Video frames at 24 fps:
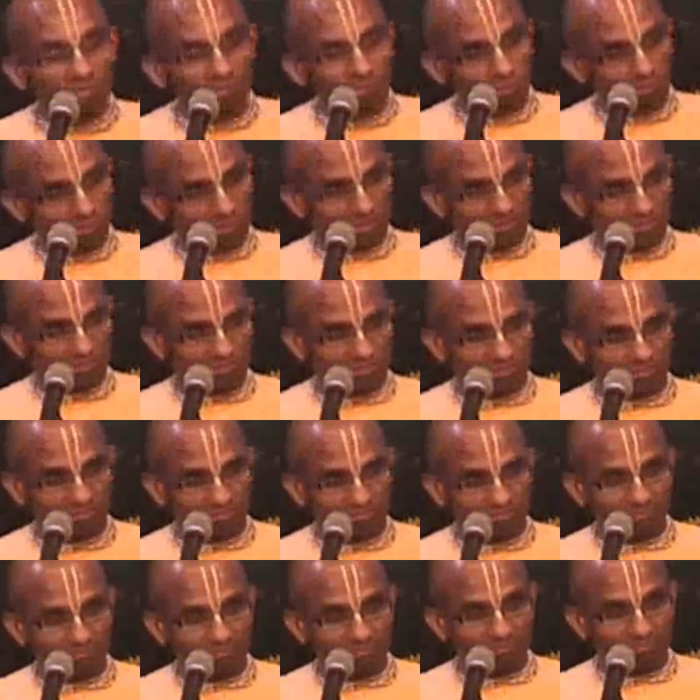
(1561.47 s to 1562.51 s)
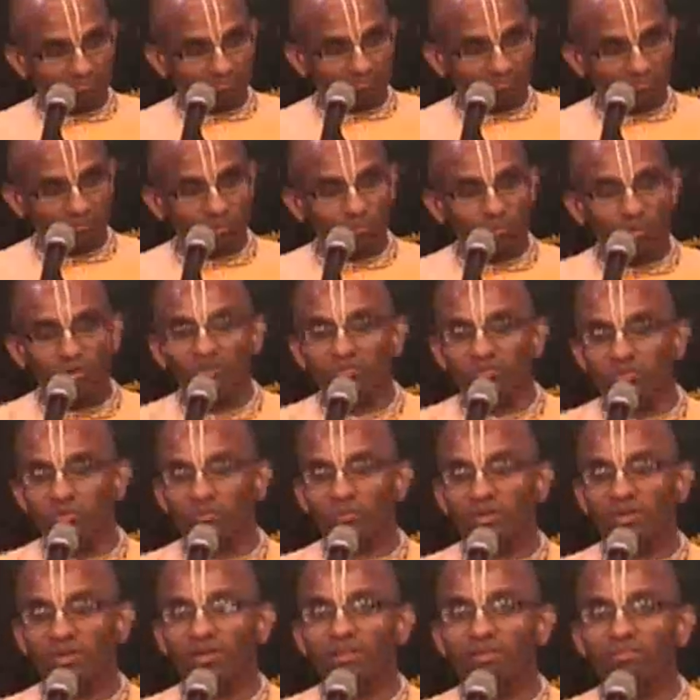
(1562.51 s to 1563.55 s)
movie, so what is to
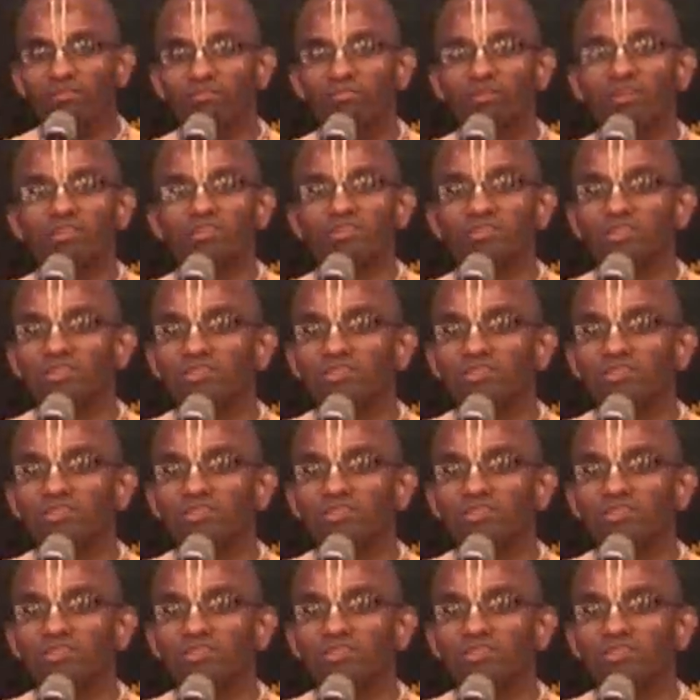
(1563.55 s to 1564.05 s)
be done? First